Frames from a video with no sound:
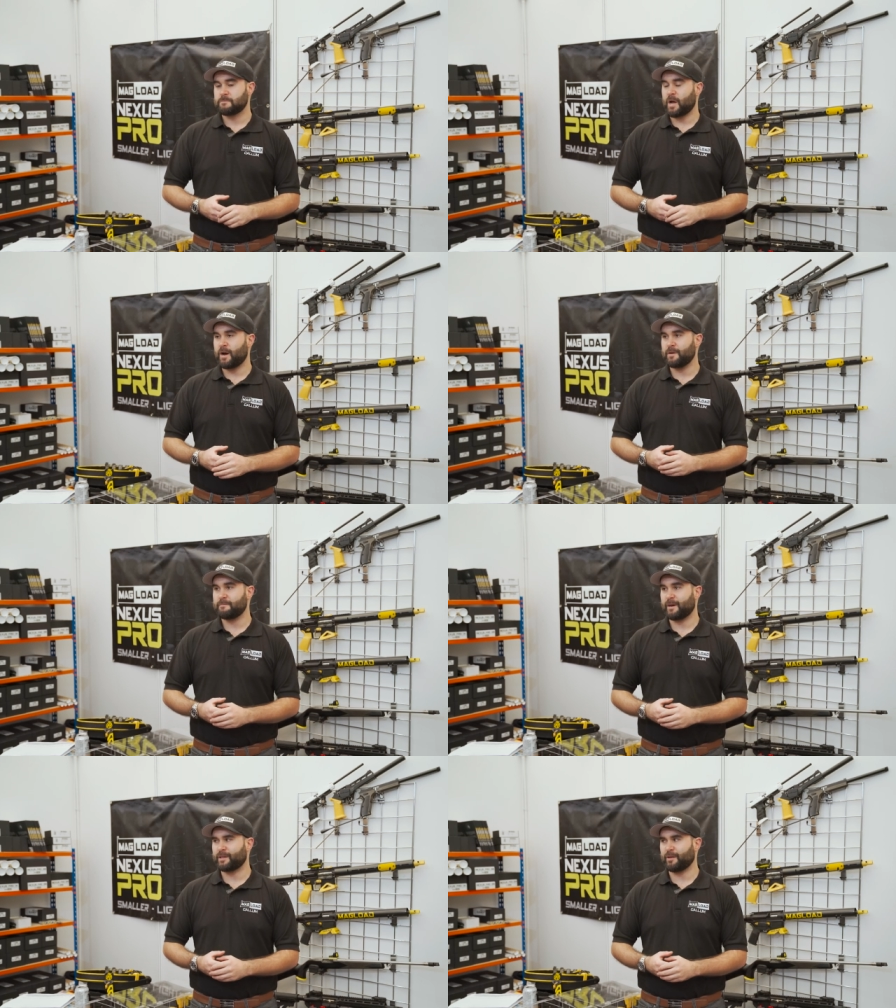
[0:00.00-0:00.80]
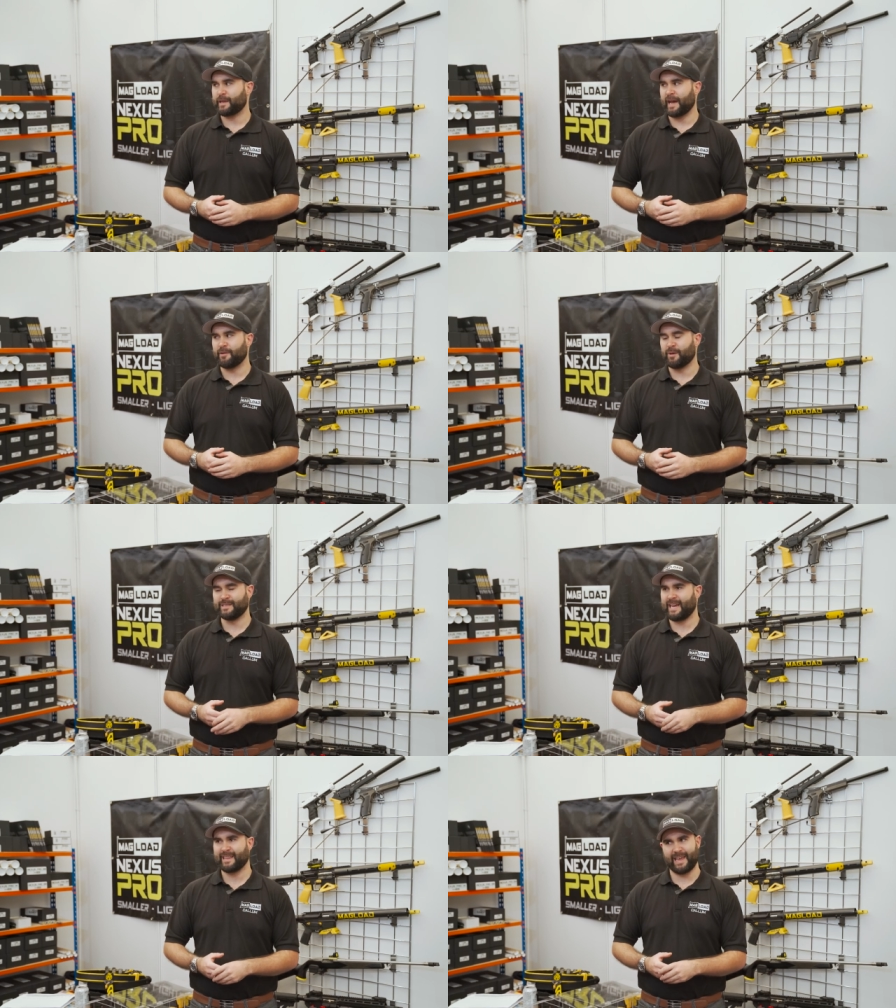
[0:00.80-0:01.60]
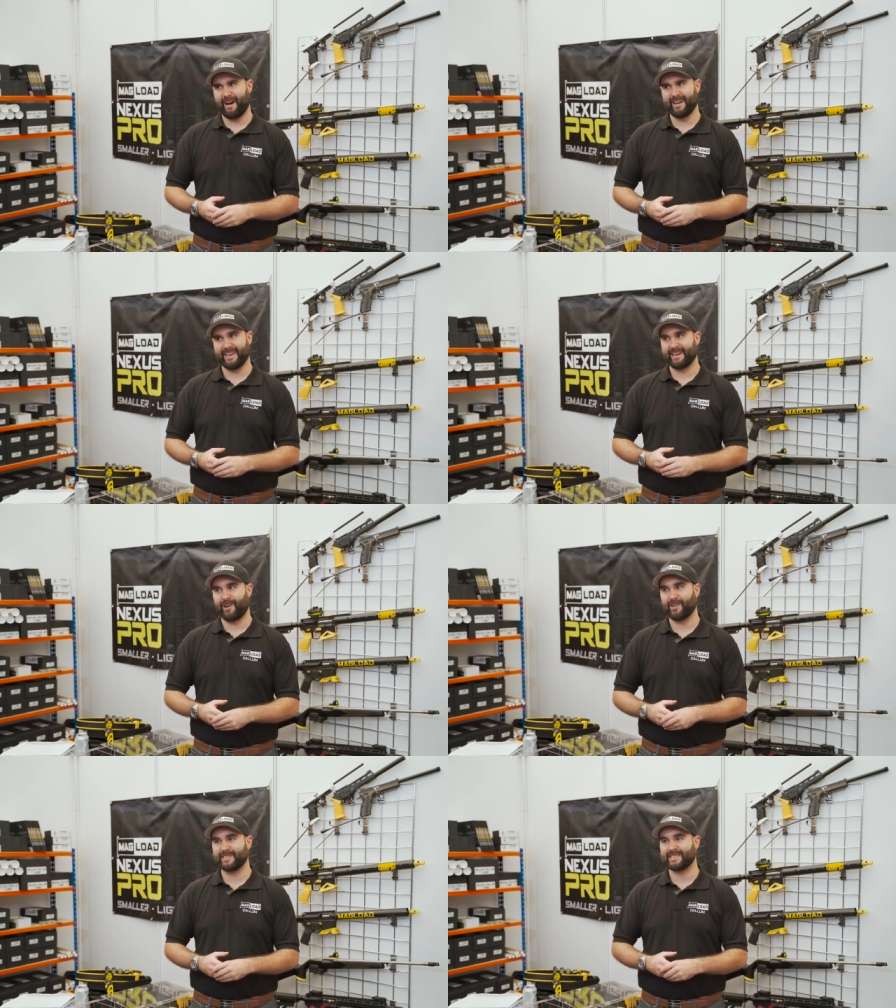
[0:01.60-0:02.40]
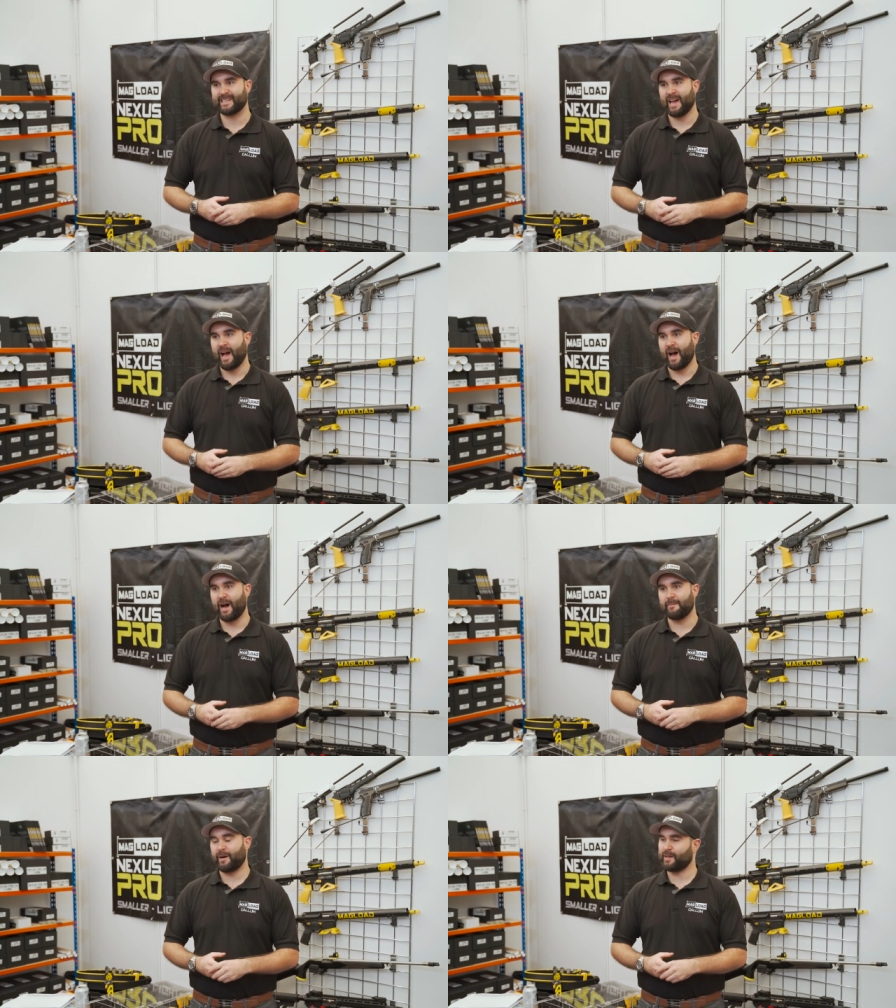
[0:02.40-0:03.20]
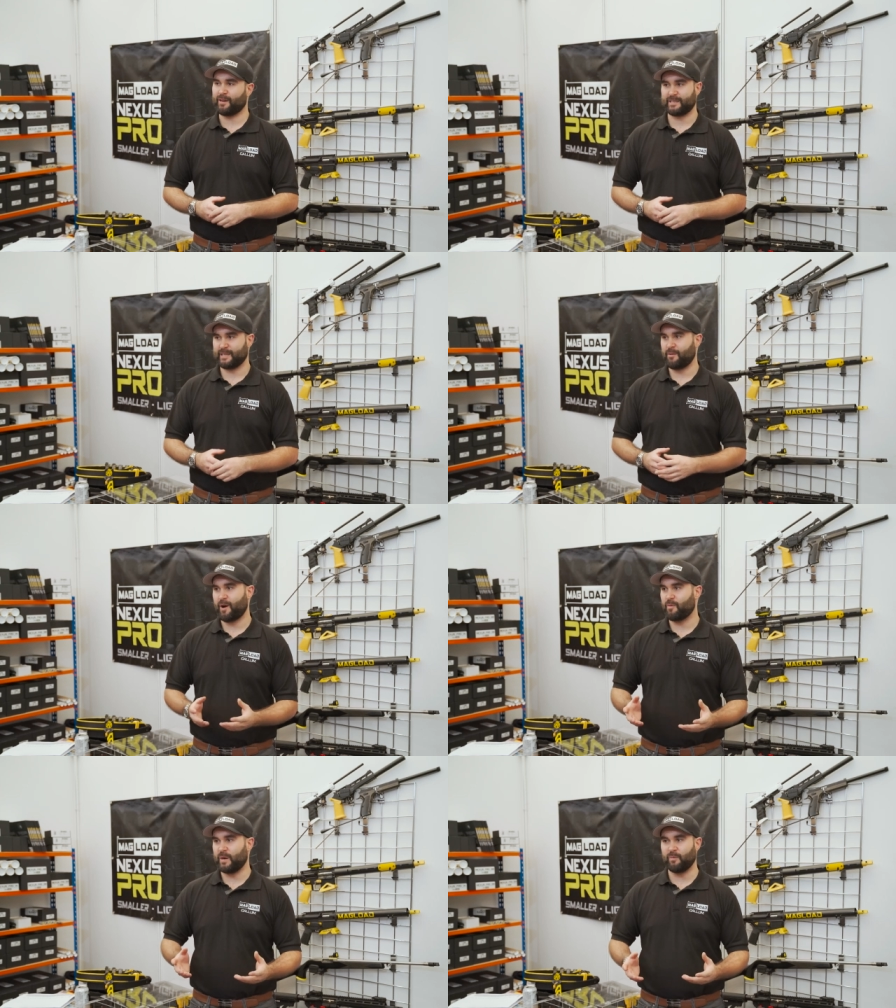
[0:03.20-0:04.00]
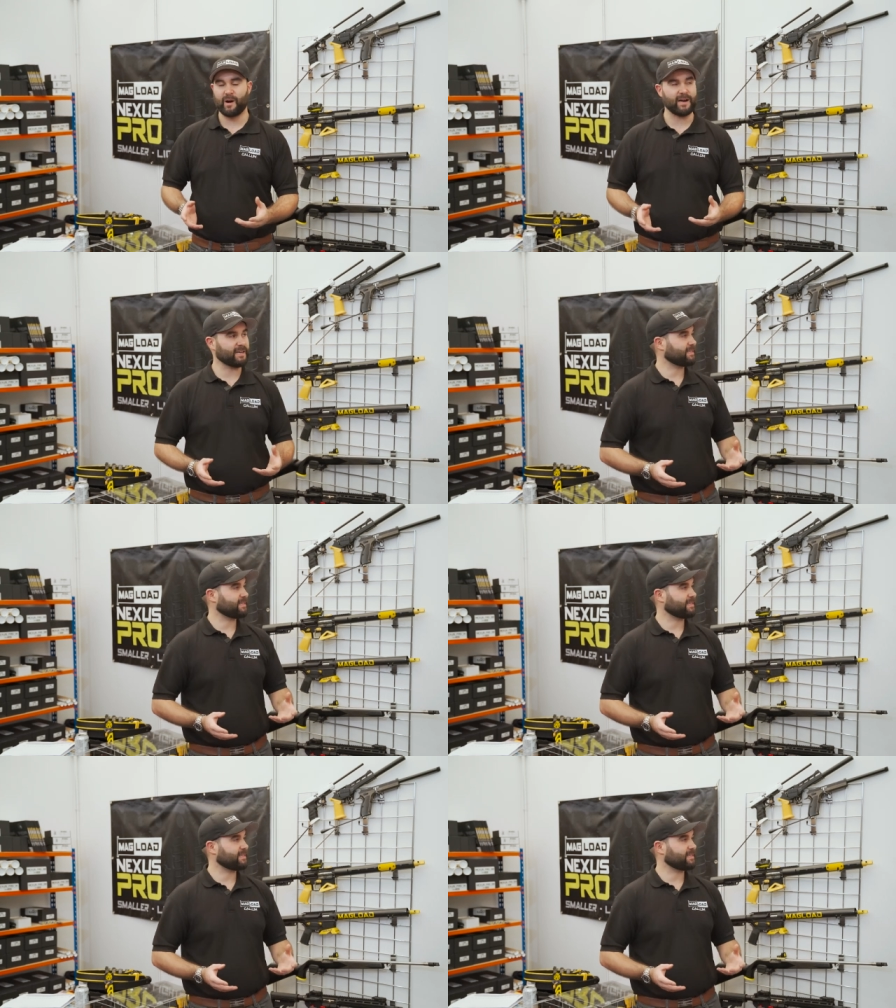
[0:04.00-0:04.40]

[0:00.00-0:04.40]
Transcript: No, I don't think anyone's had that idea, Connors, um, but I don't see why it wouldn't work.